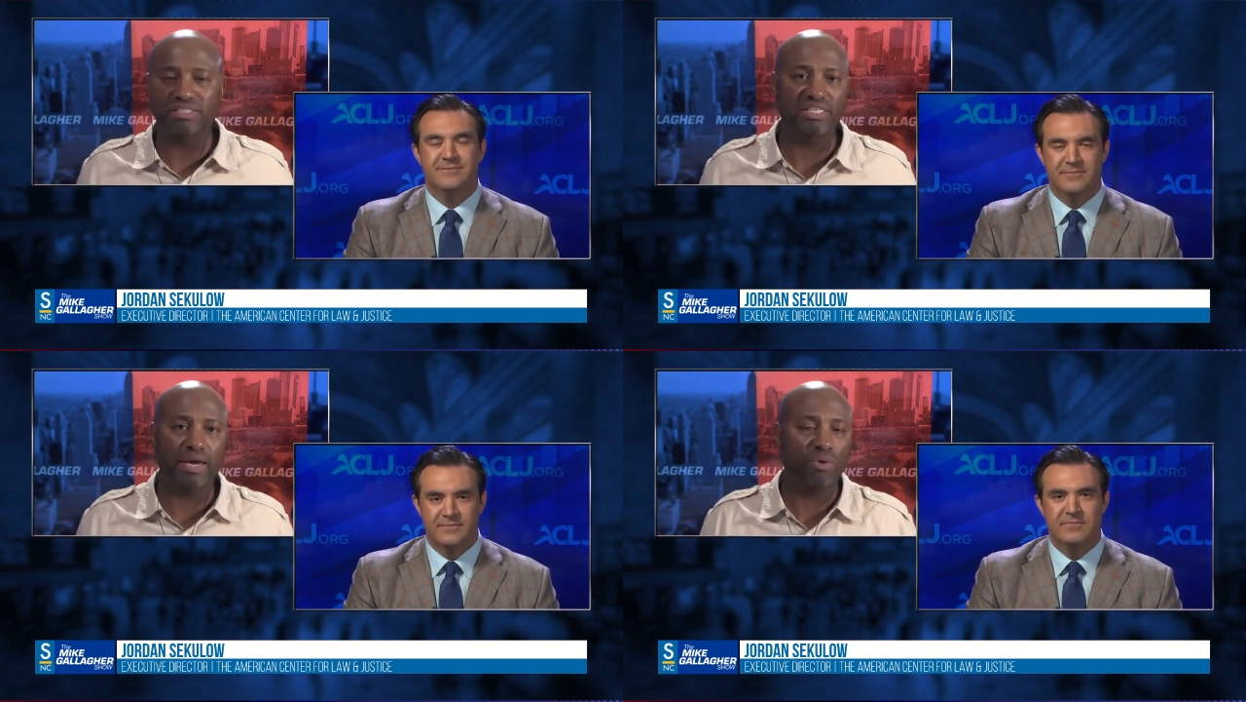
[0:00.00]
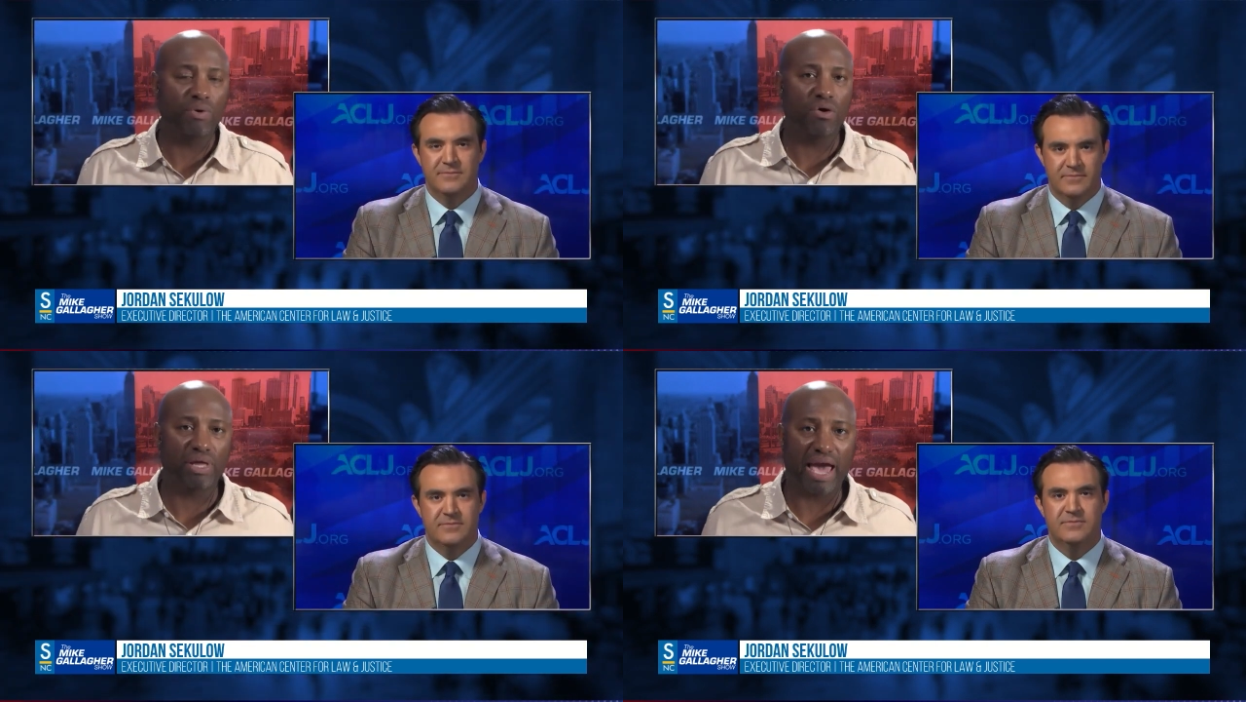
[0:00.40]
Speaker 1: us today. We
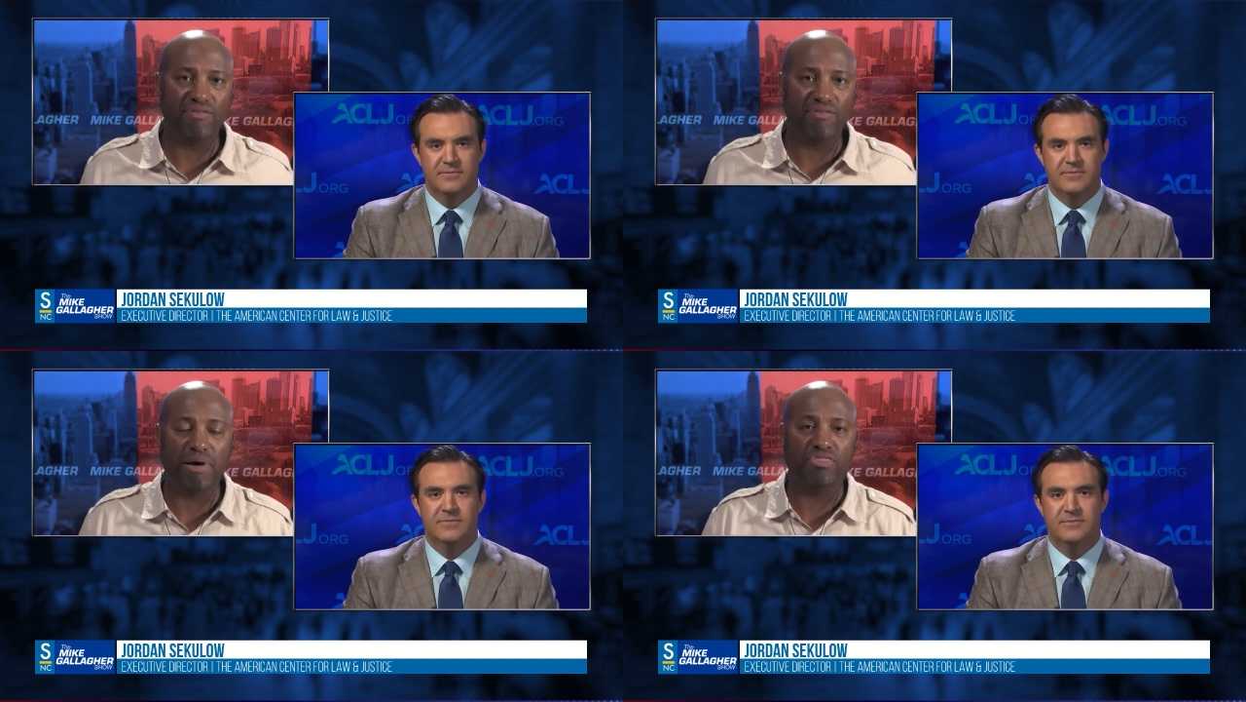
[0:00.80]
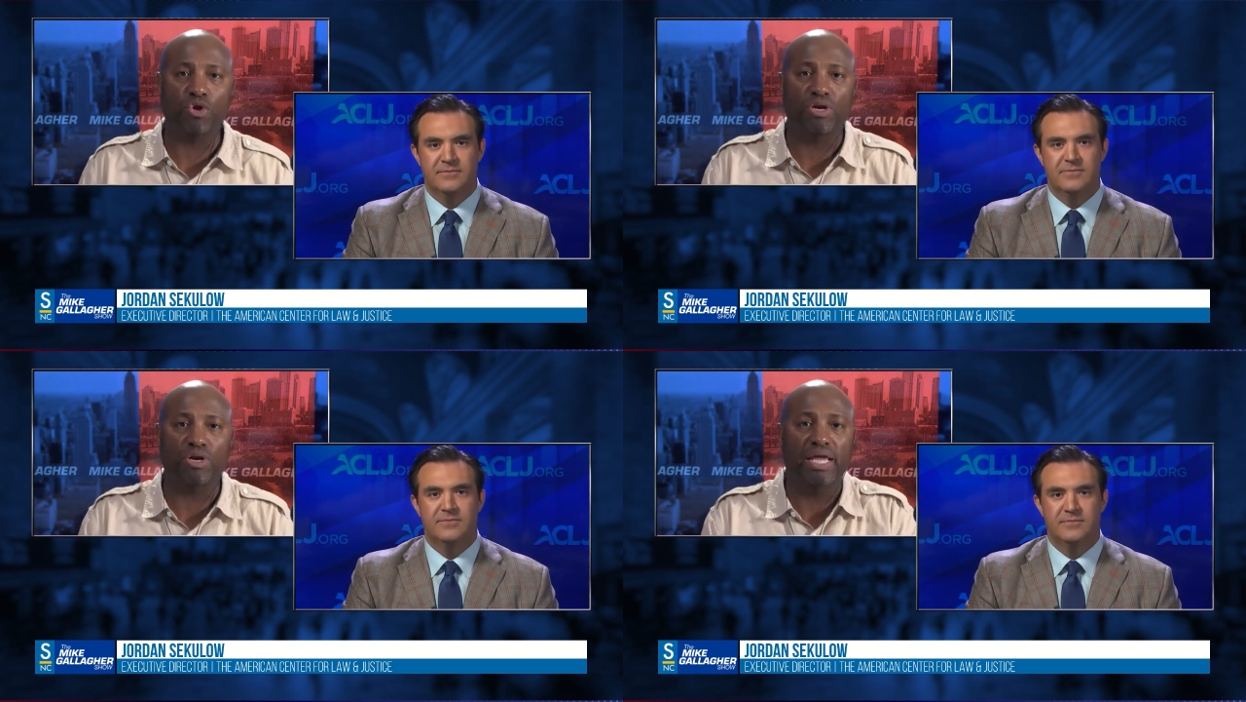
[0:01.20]
only have about
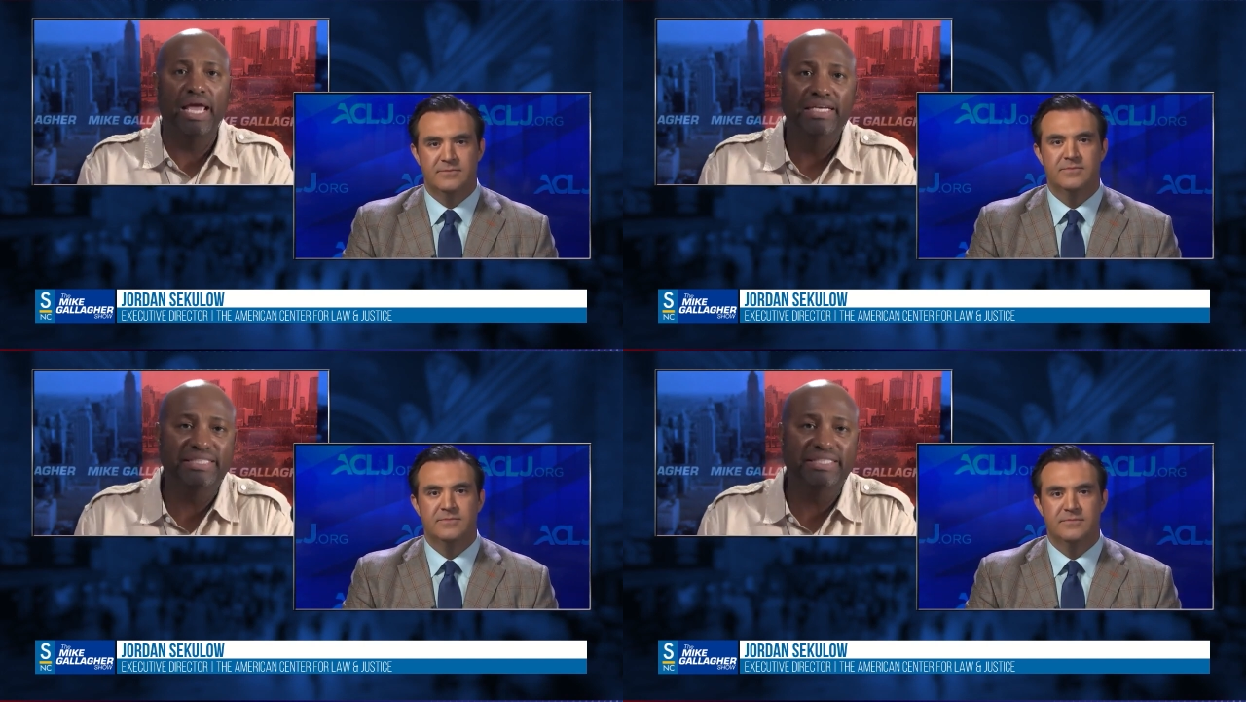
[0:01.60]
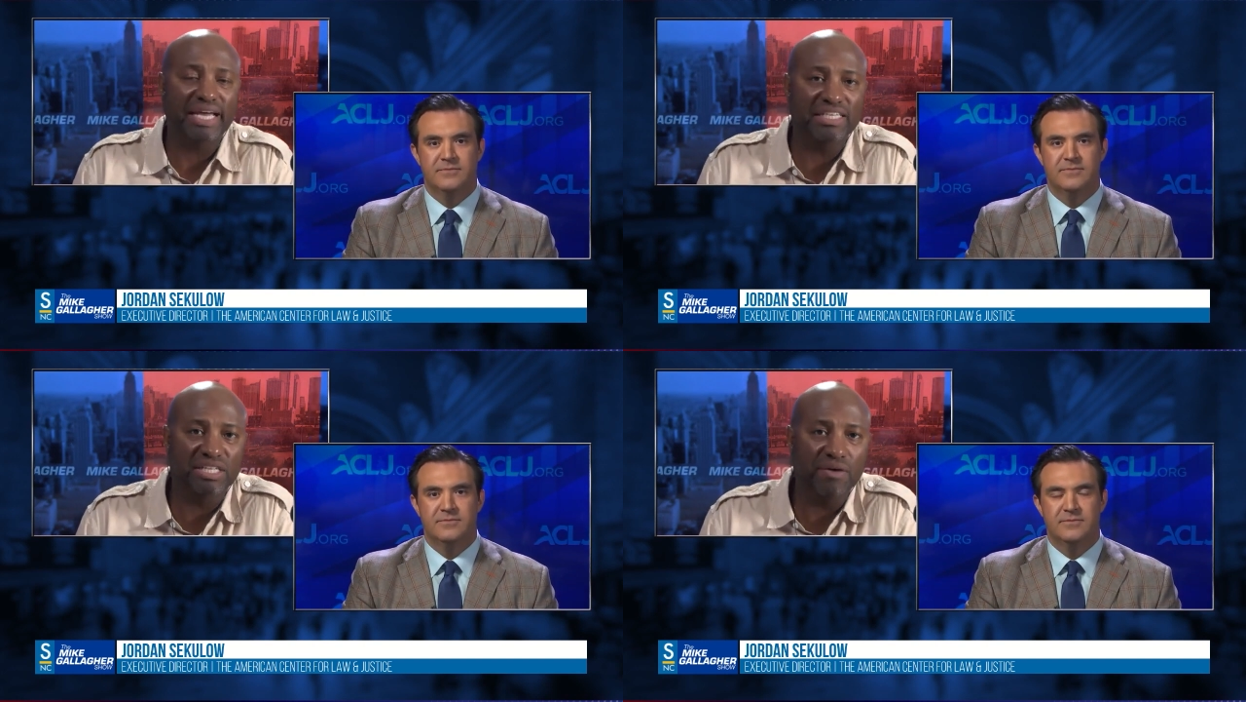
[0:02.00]
30
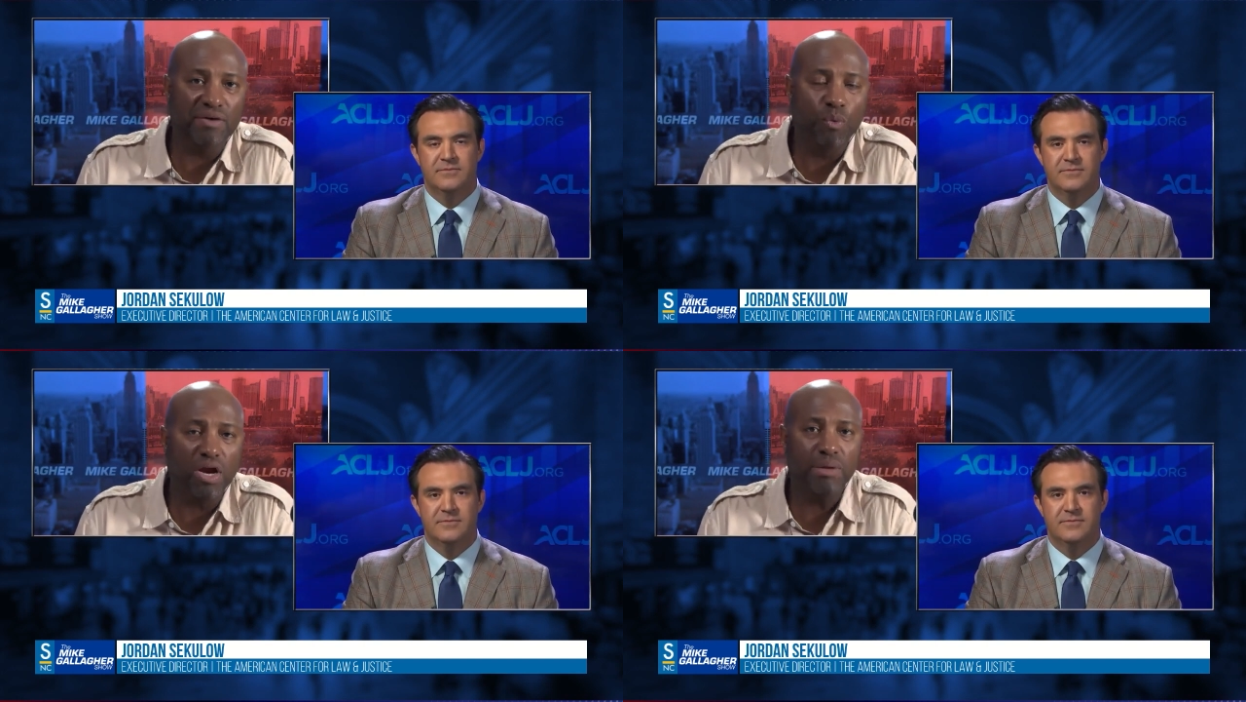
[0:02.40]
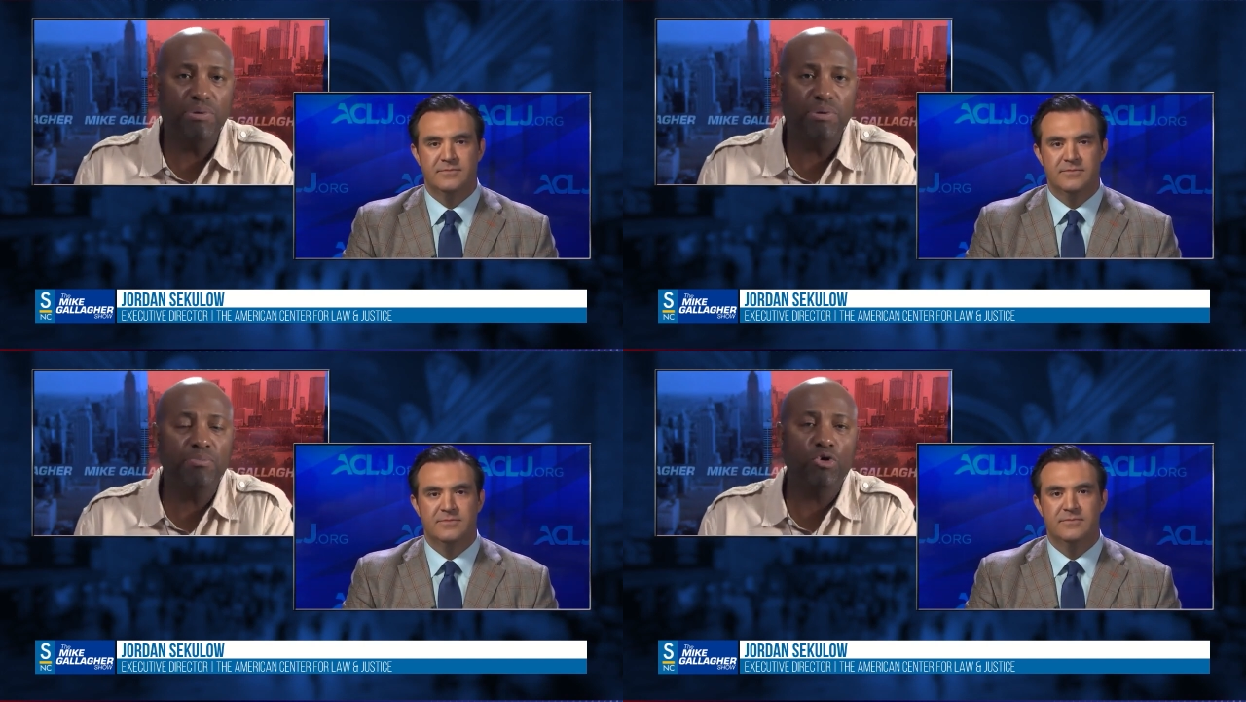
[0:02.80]
seconds left. Where can
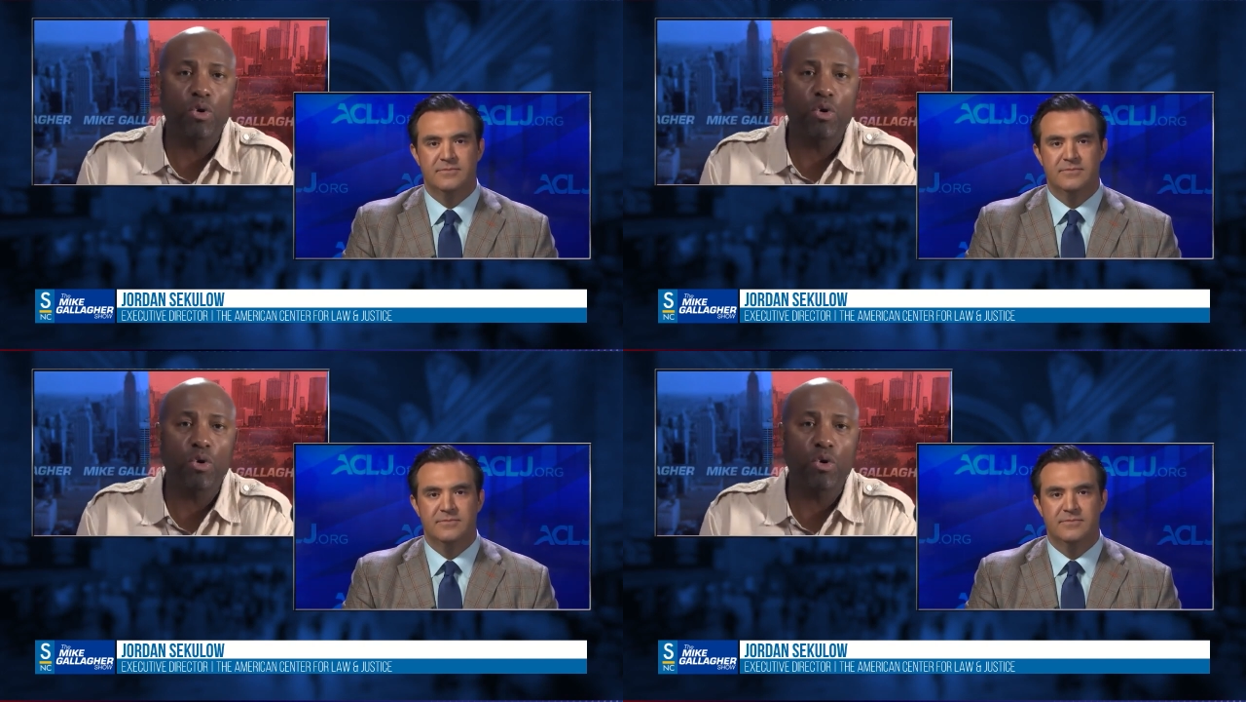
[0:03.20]
people